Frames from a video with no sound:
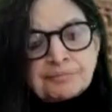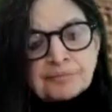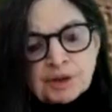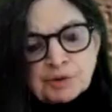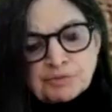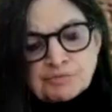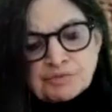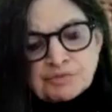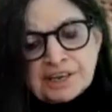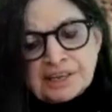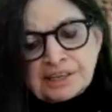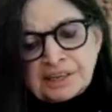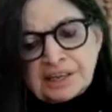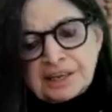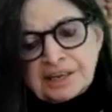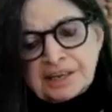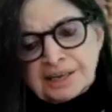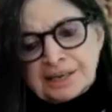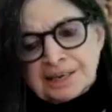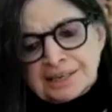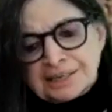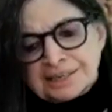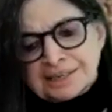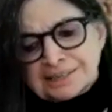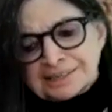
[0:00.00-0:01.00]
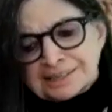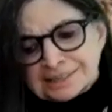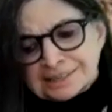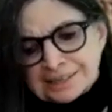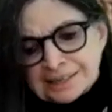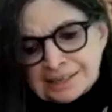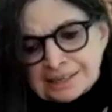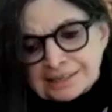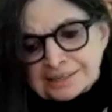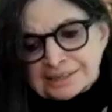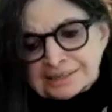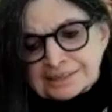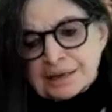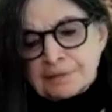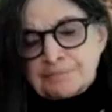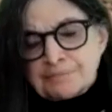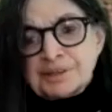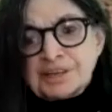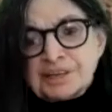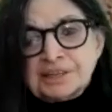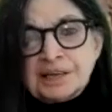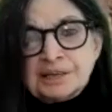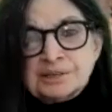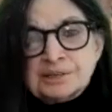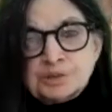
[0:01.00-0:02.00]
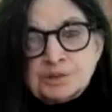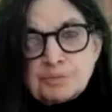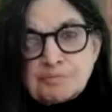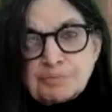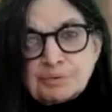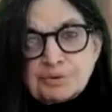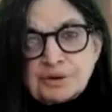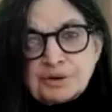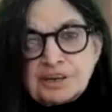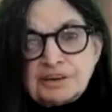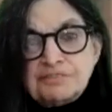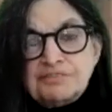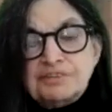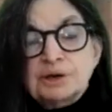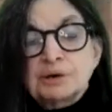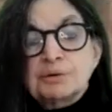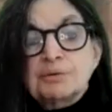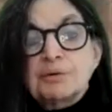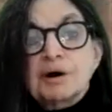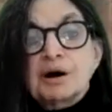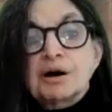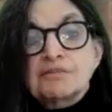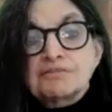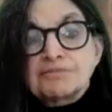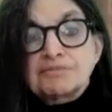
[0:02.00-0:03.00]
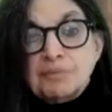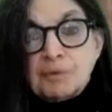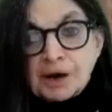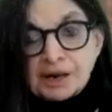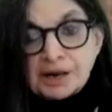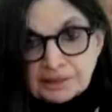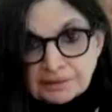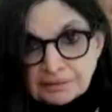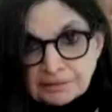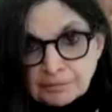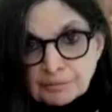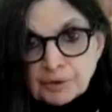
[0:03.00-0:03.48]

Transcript: really is something that's a preview of what